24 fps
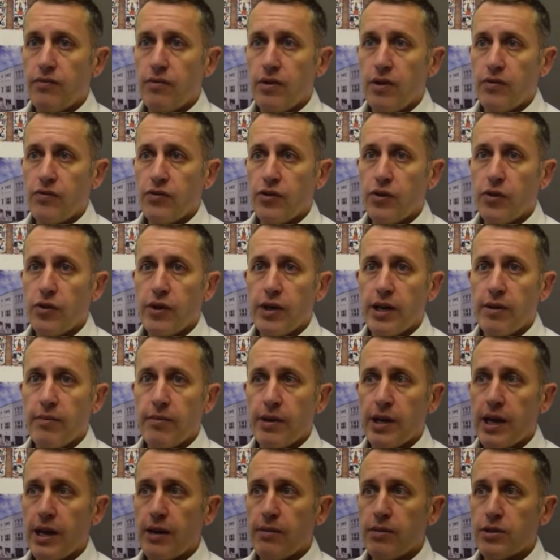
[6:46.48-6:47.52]
doing it and
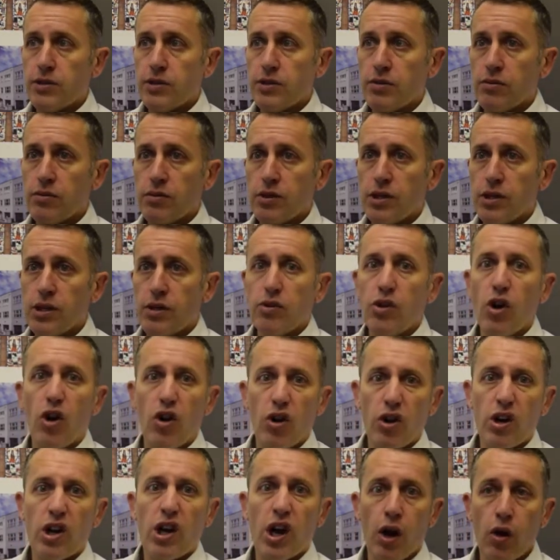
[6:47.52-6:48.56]
being able to not
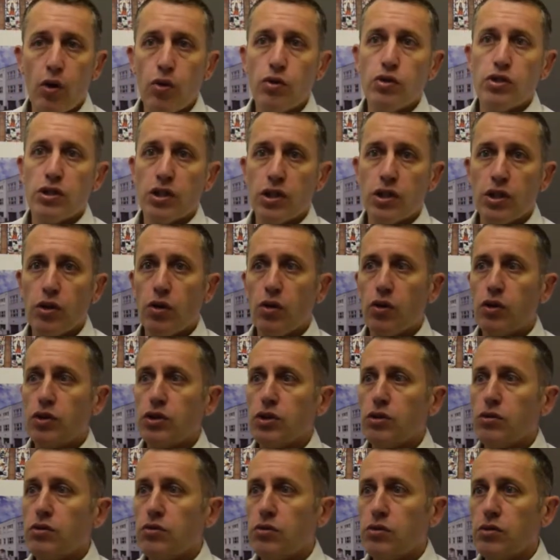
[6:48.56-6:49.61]
go to the
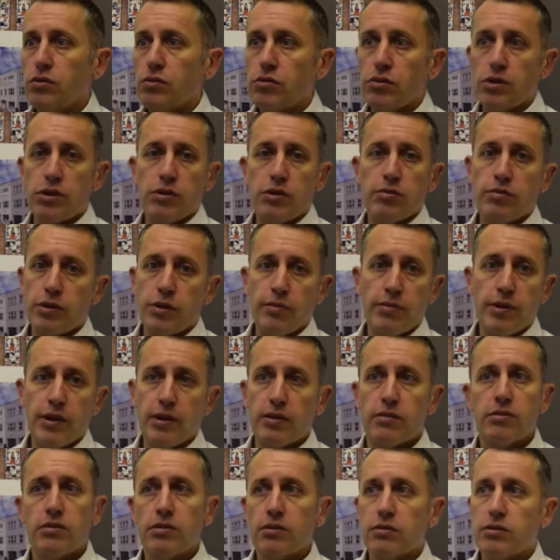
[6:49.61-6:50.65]
auction, which could be
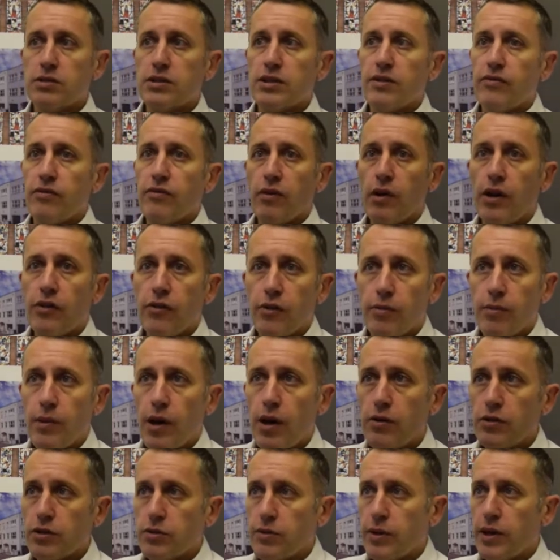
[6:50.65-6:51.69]
sort of several hundred
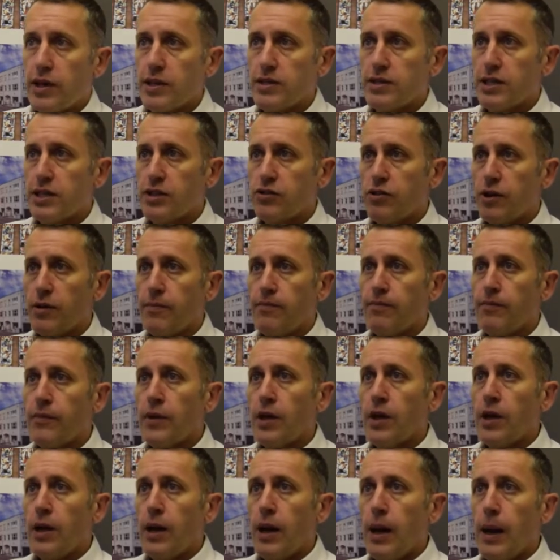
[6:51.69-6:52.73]
miles away, etc.
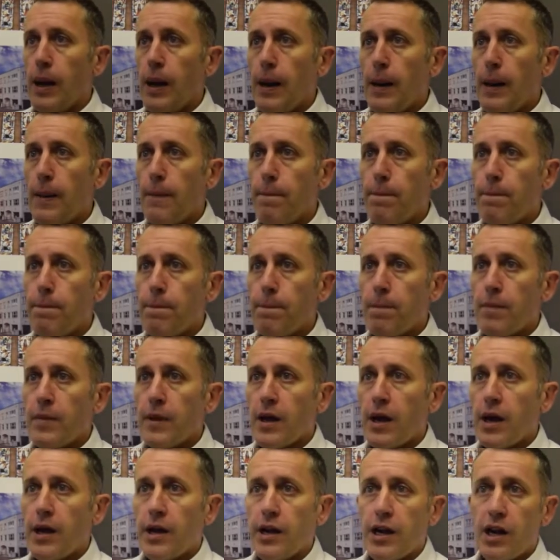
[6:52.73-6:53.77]

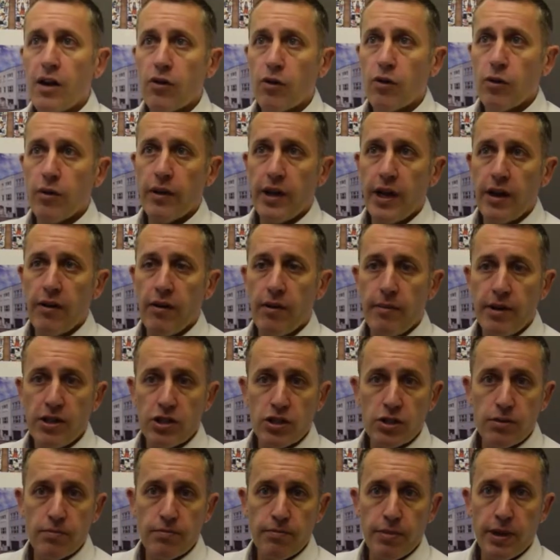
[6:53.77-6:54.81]
And another one there, I
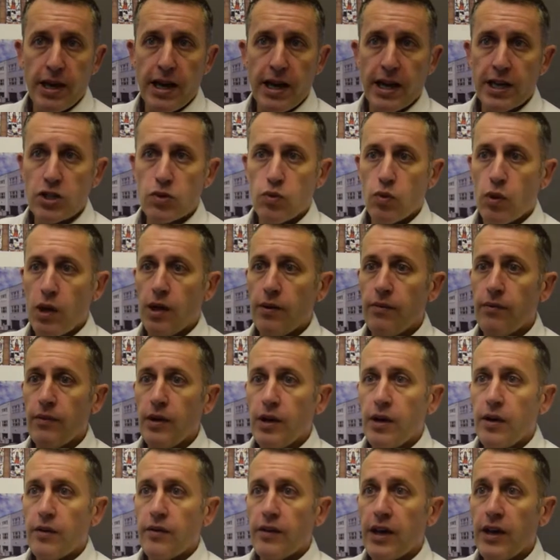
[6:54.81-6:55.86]
mentioned BidX1.
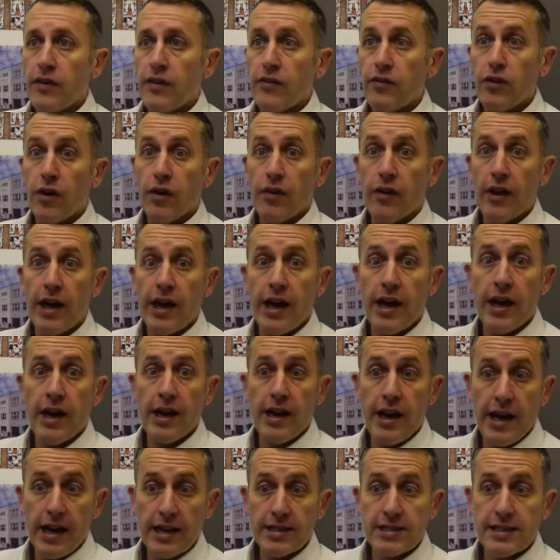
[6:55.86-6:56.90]
They've got their
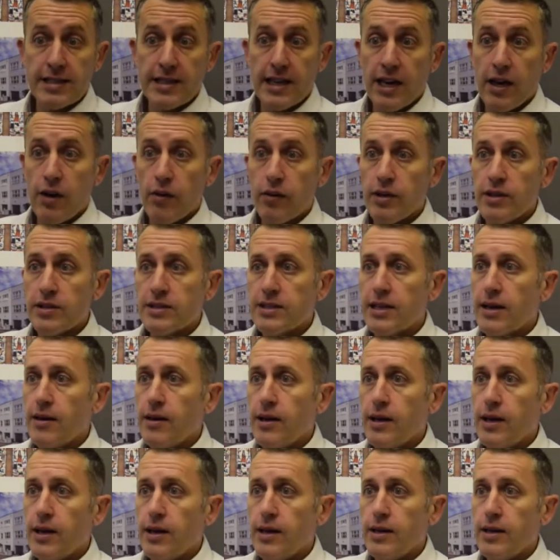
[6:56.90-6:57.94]
next sale in
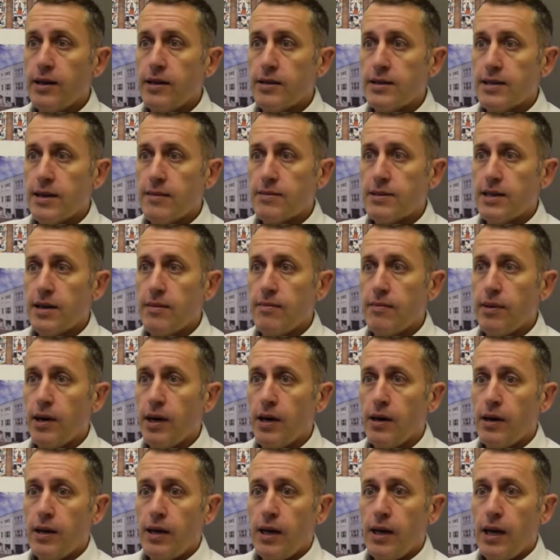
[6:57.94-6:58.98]

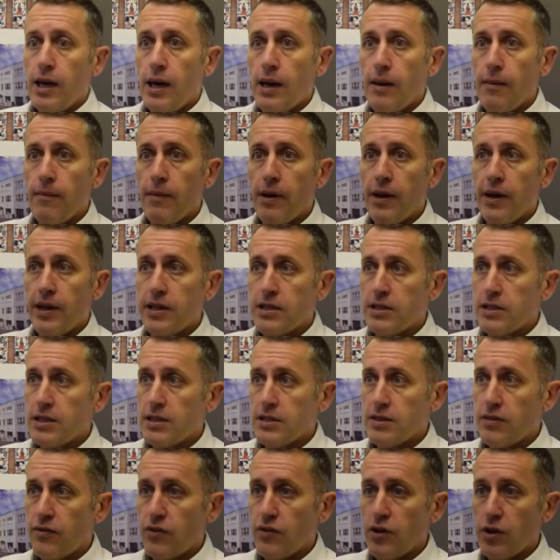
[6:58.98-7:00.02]
September, and then
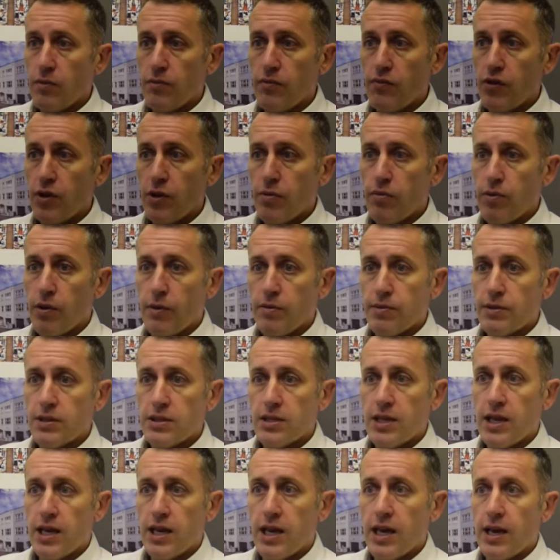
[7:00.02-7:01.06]
there's a few properties
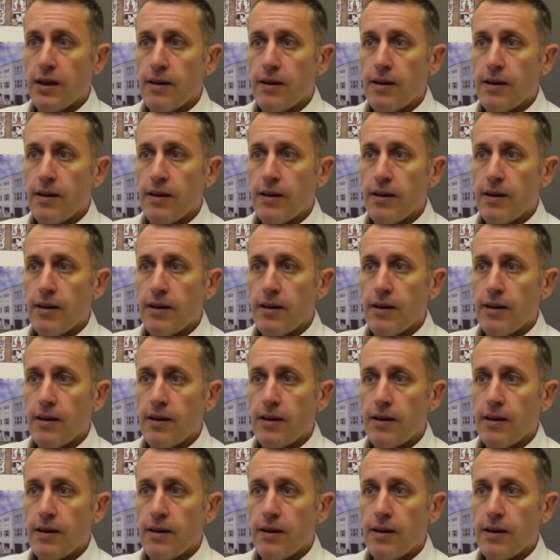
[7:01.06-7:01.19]
here.